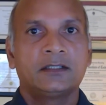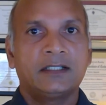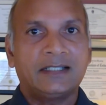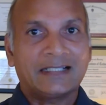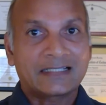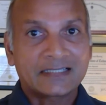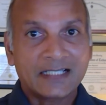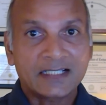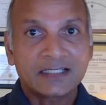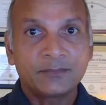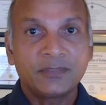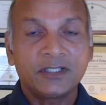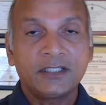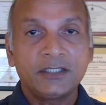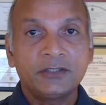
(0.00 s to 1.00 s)

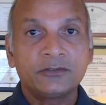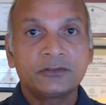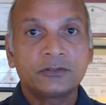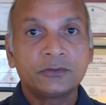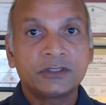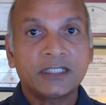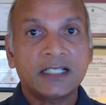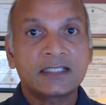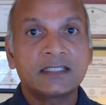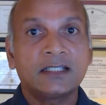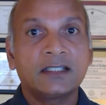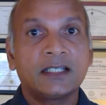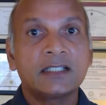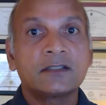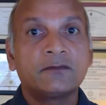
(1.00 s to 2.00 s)
Accessibility to
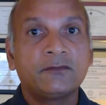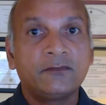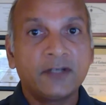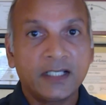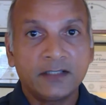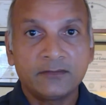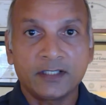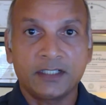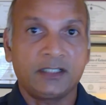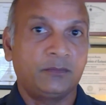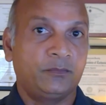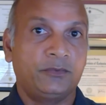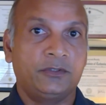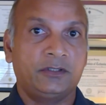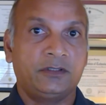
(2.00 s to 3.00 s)
testing is very, very
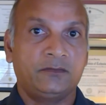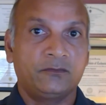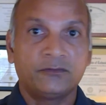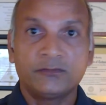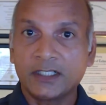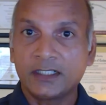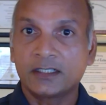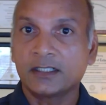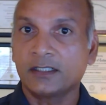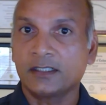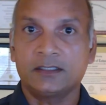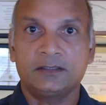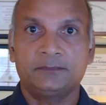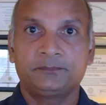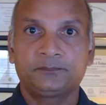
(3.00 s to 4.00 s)
important, very
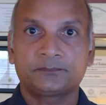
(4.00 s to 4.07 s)
critical.